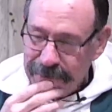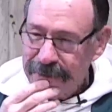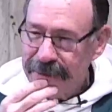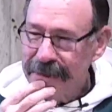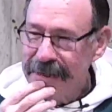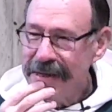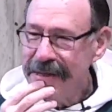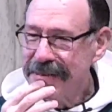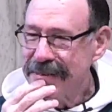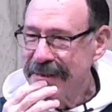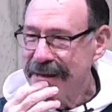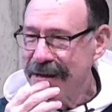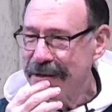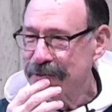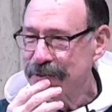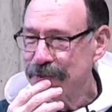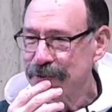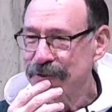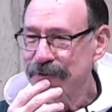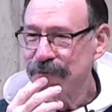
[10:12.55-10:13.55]
The easy
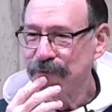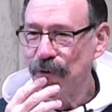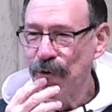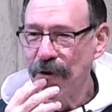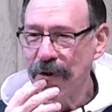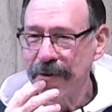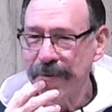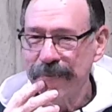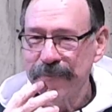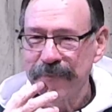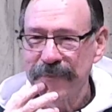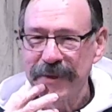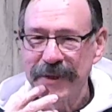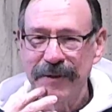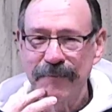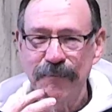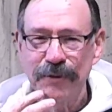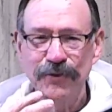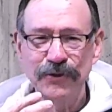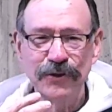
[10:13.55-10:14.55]
answer is 4,
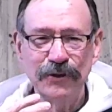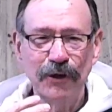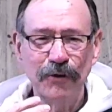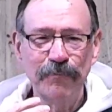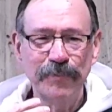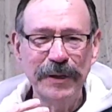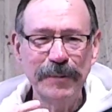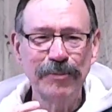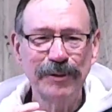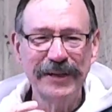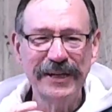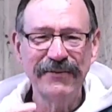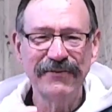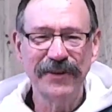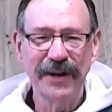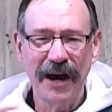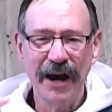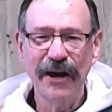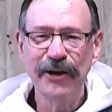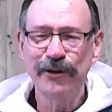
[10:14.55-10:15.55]
but you know, people even
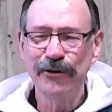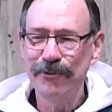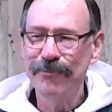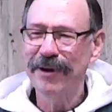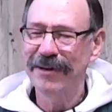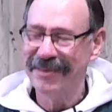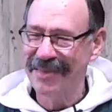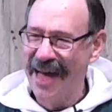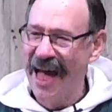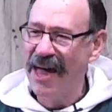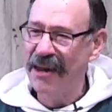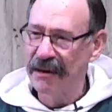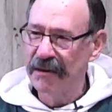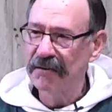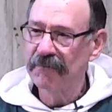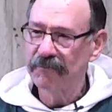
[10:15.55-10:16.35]
argue about that.